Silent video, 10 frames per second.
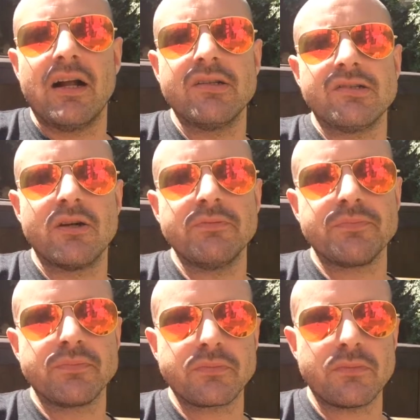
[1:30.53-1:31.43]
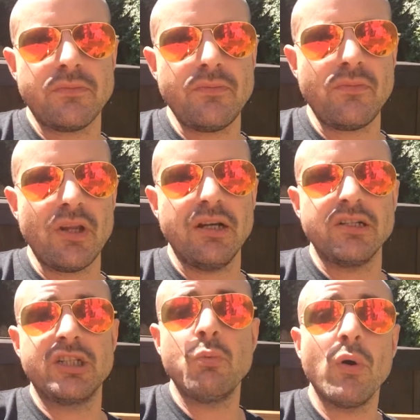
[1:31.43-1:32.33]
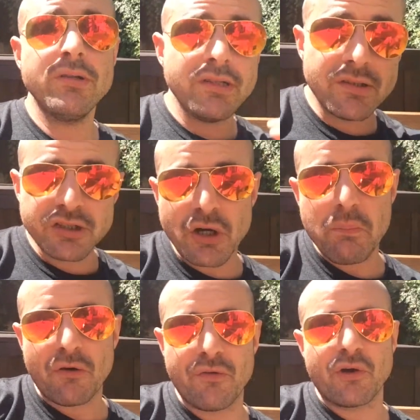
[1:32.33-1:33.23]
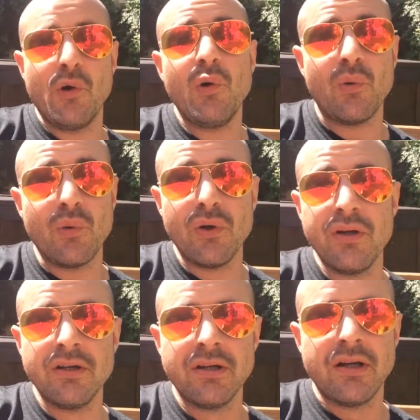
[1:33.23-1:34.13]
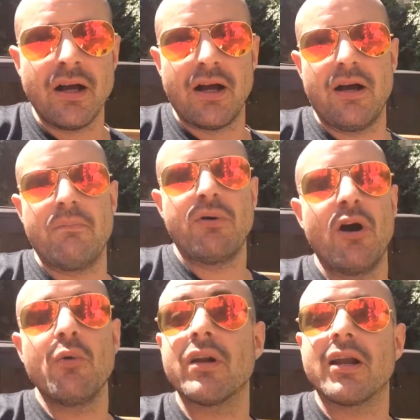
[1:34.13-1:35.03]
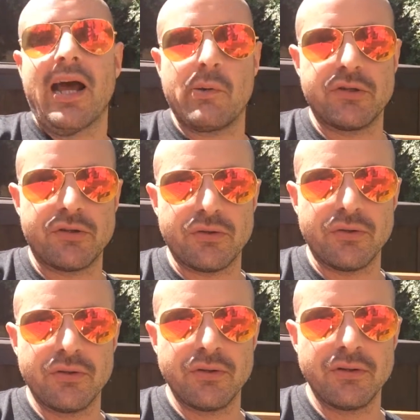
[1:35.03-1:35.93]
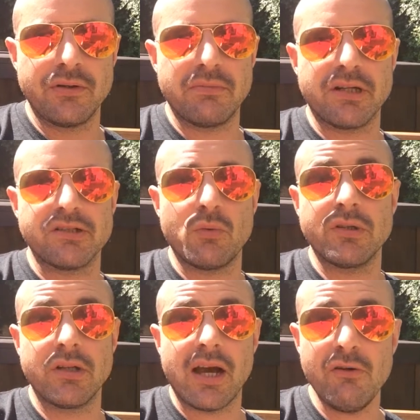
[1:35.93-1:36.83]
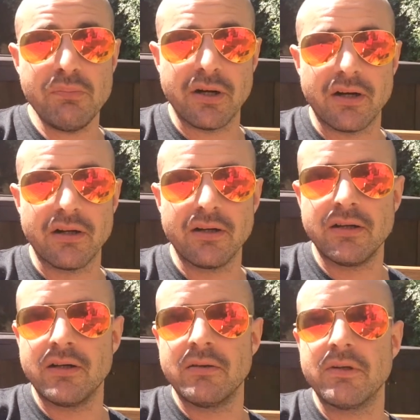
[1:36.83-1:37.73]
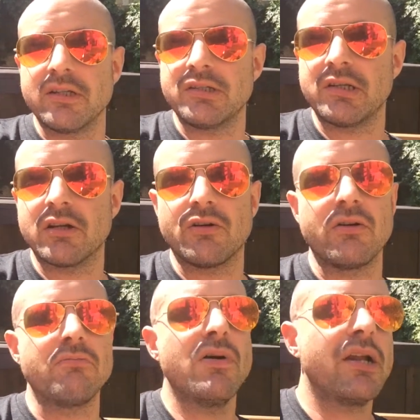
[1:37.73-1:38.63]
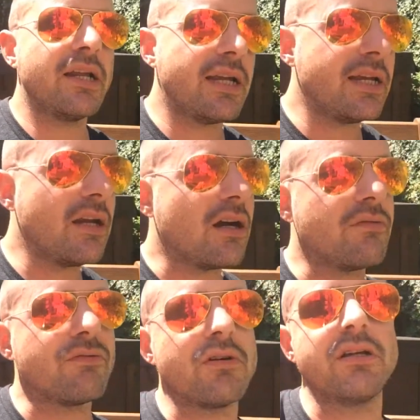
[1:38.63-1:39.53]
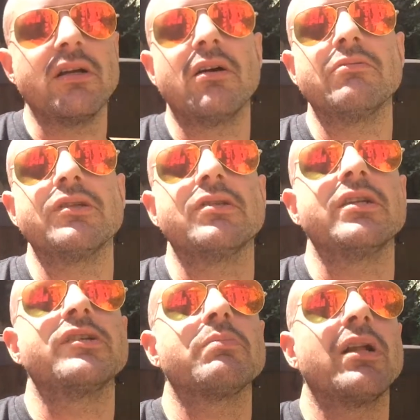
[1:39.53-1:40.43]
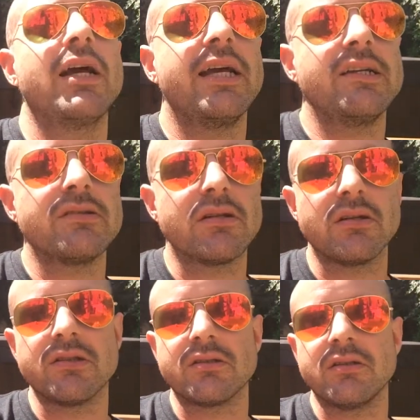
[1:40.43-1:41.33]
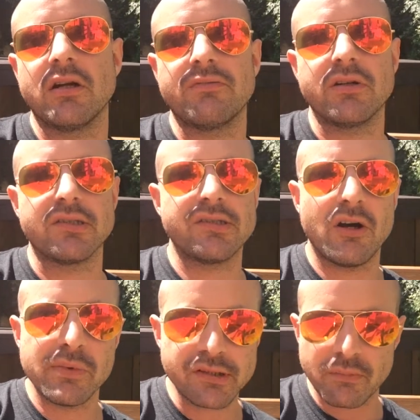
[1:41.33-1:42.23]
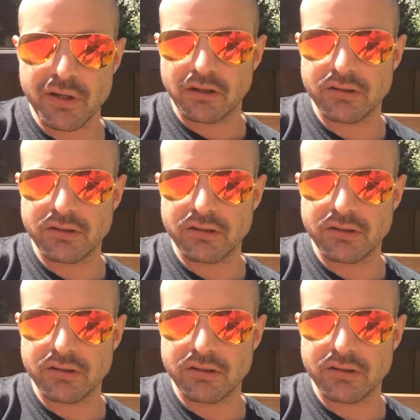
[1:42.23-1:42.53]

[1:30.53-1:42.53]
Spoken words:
And so she wanted to jump off the call, but I wouldn't allow her to, because I wanted to help her, because she said, I've got no money, I'm just in this place, and I just, you know, if you're going to sell me something.